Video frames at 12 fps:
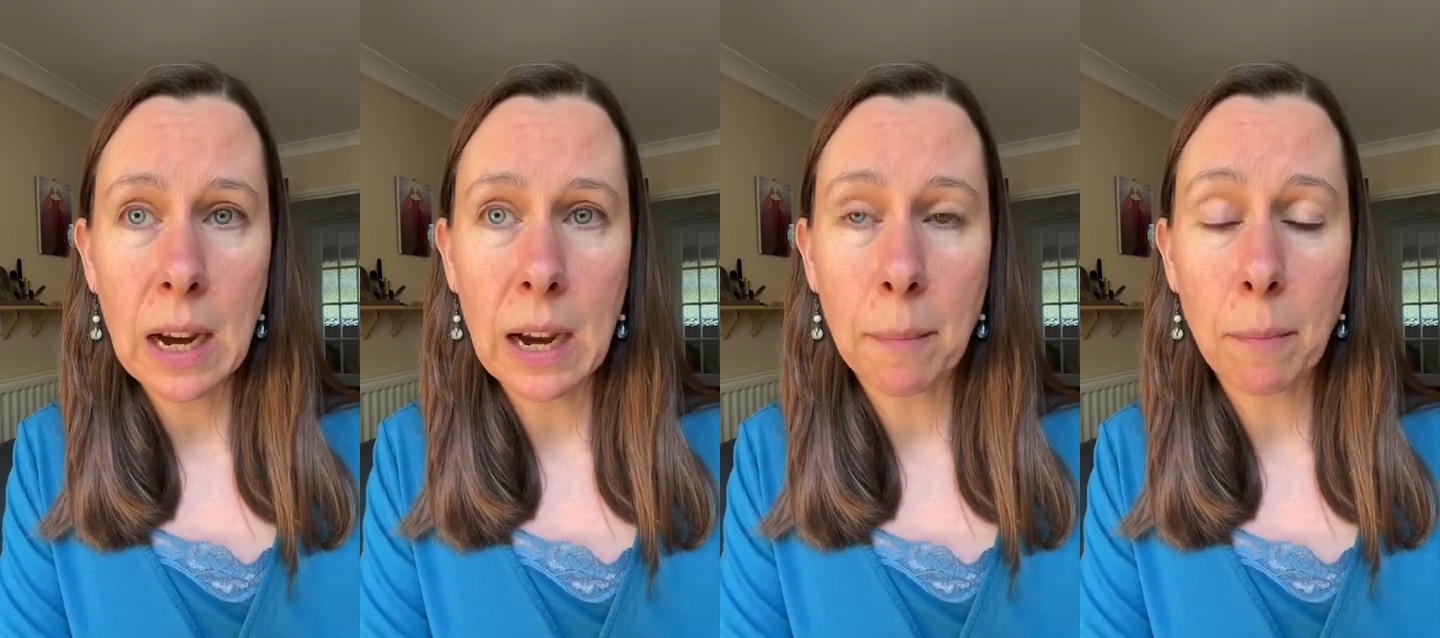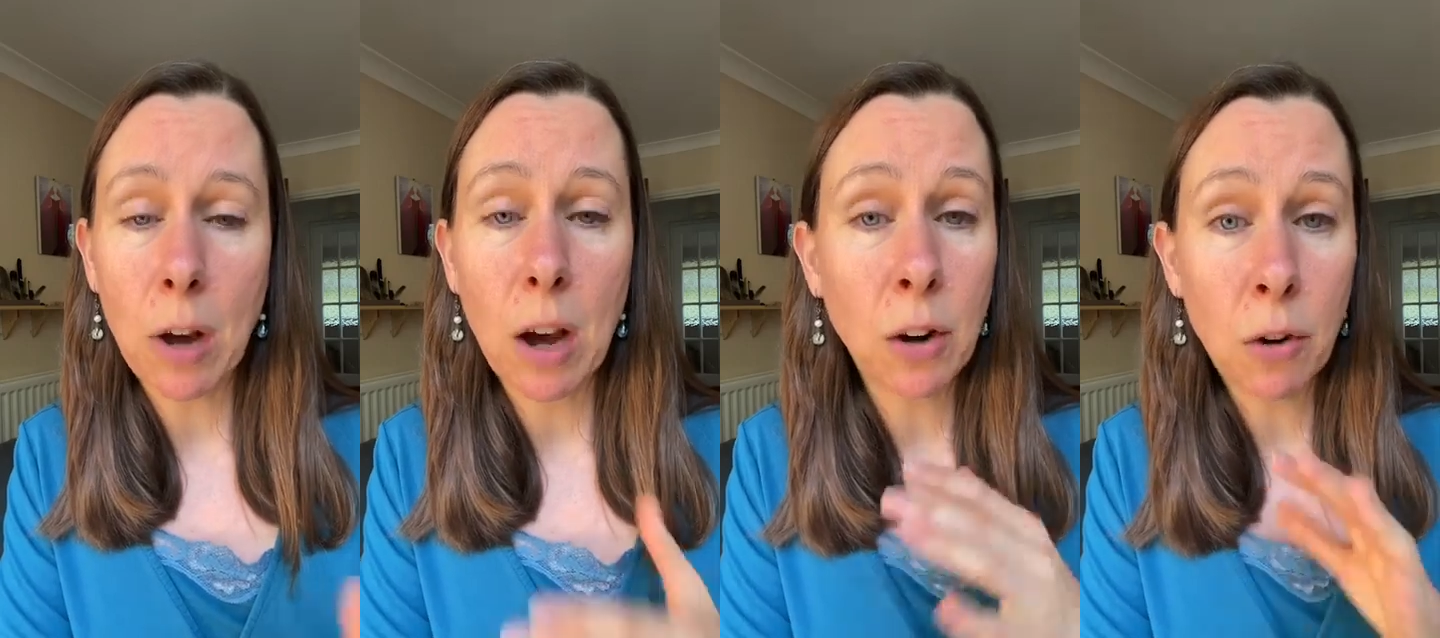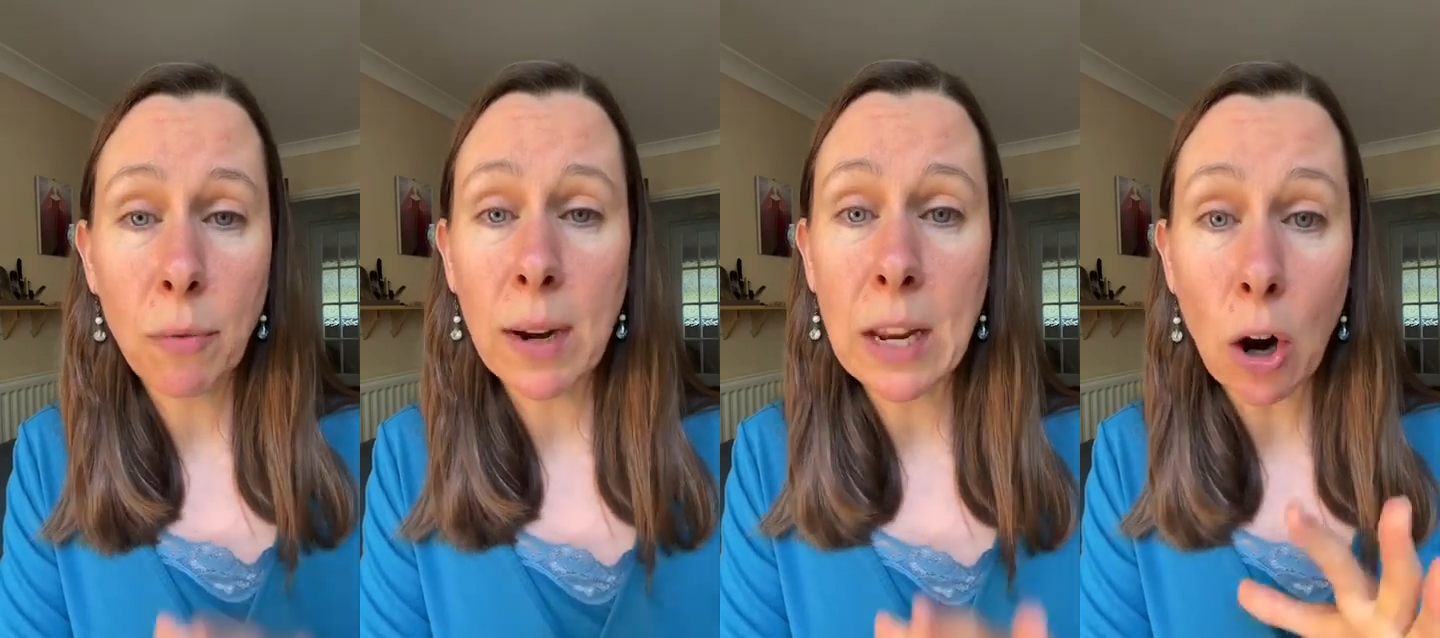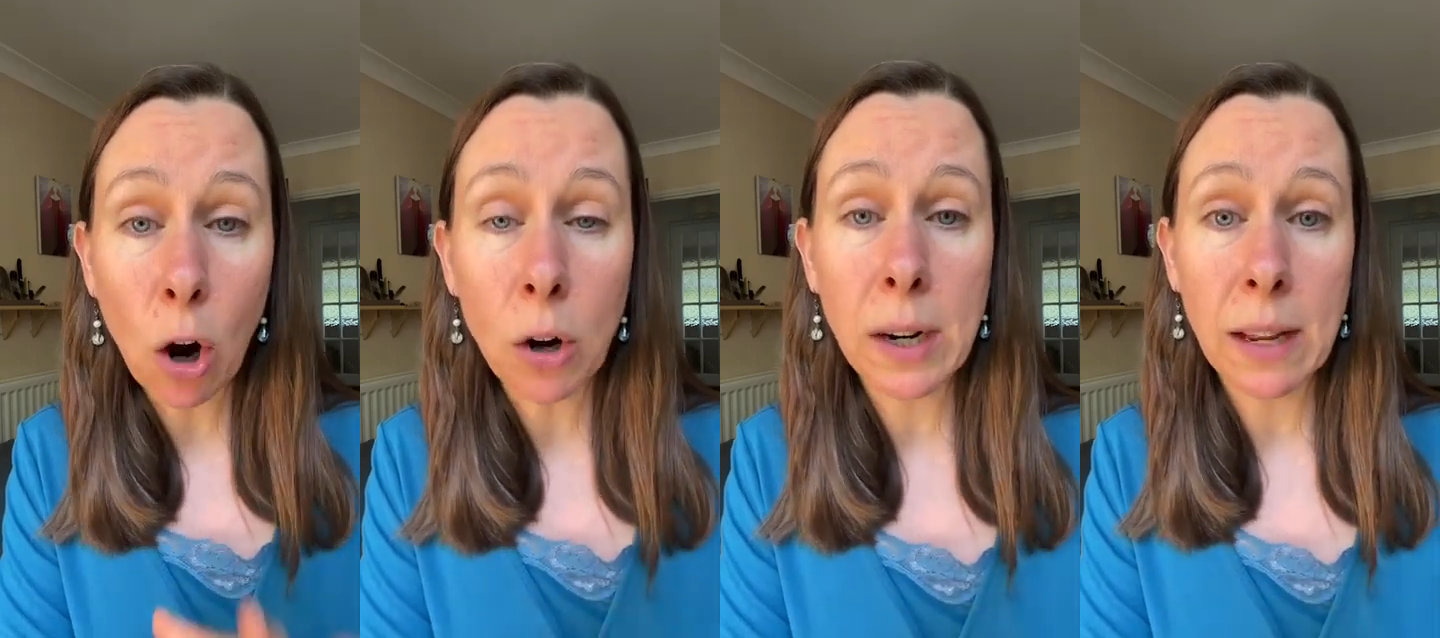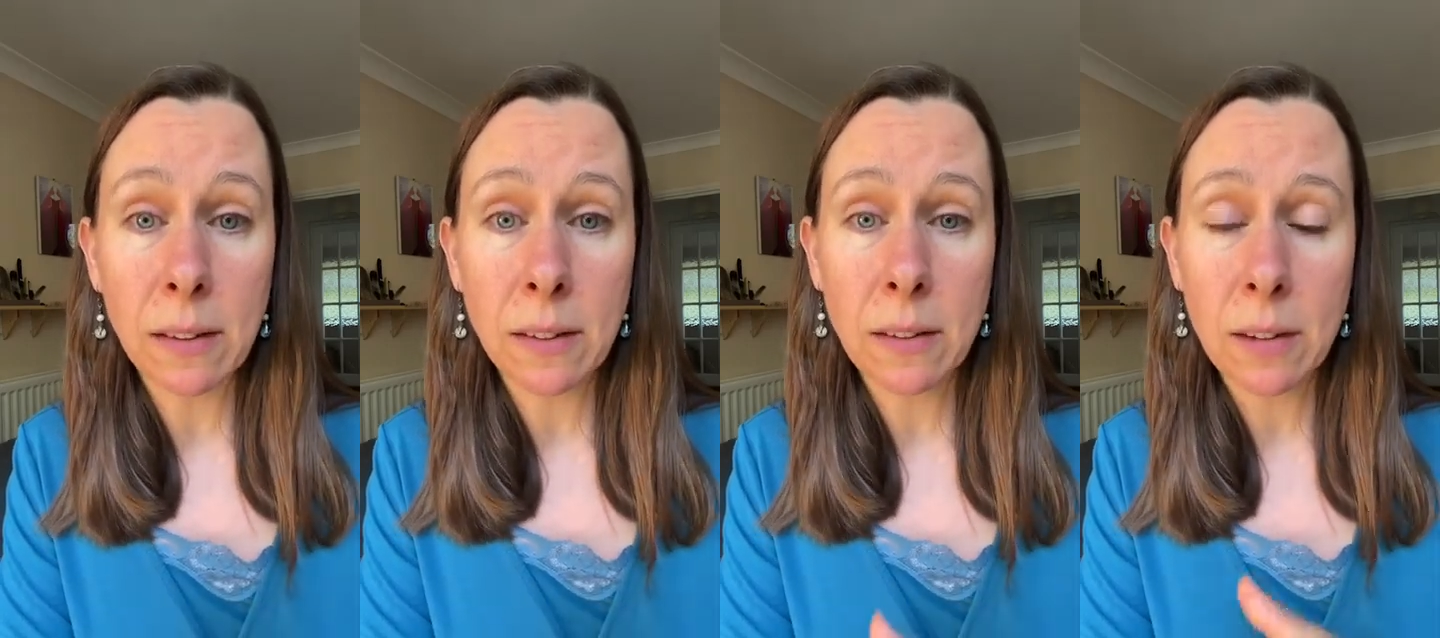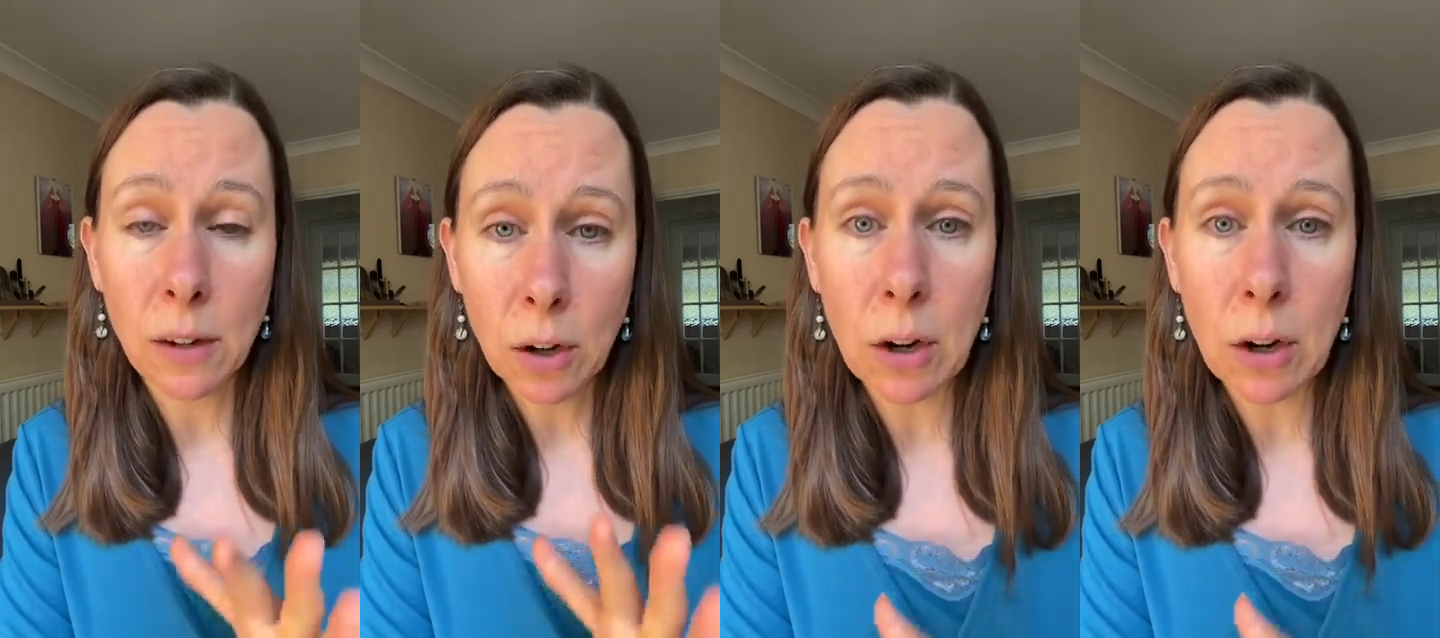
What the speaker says: A really honest